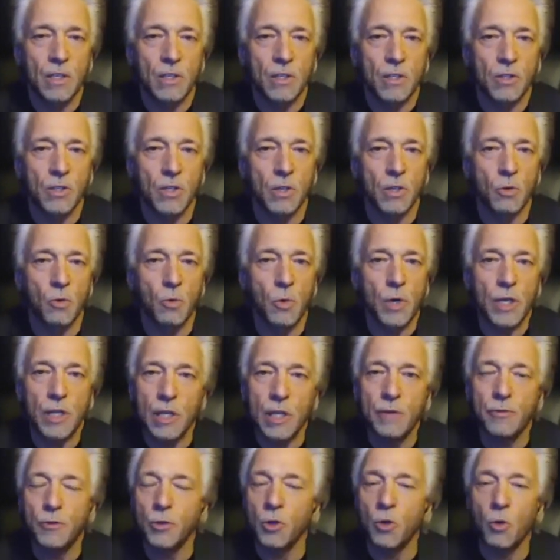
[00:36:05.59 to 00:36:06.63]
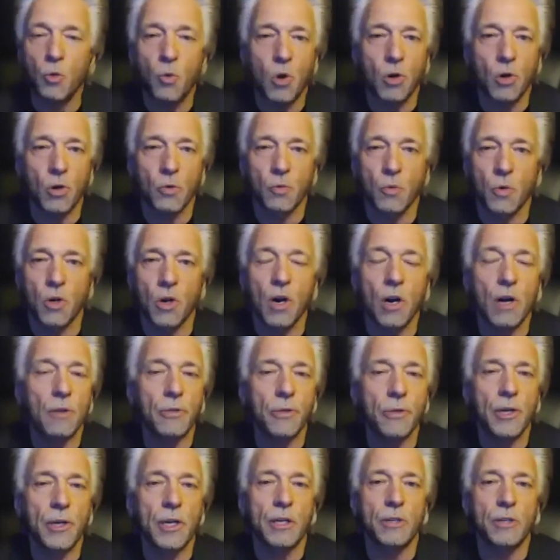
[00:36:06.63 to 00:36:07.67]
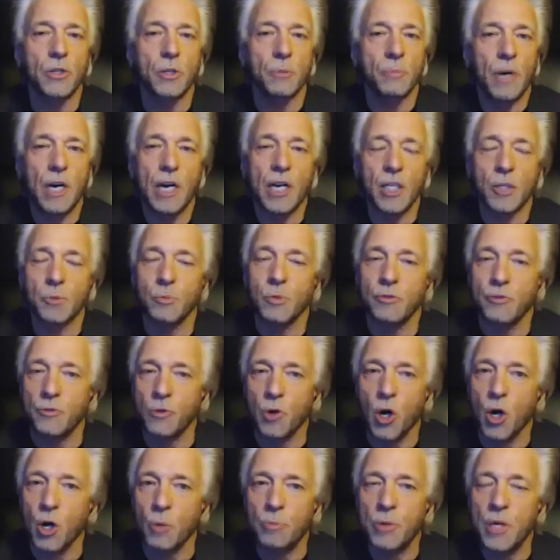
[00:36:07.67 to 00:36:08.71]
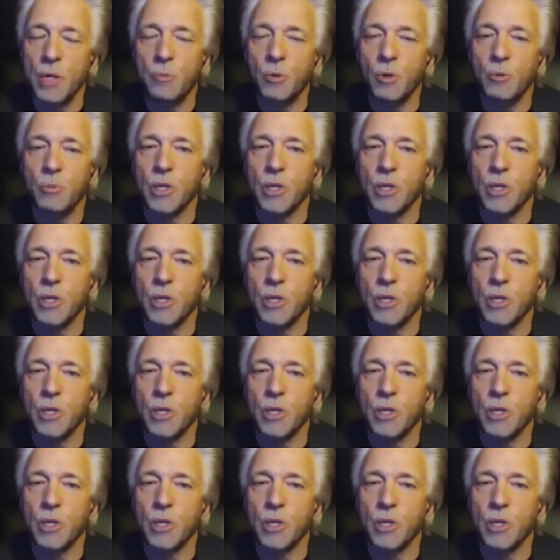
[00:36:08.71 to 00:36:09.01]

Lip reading: So we live in a world where all things are possible for all people,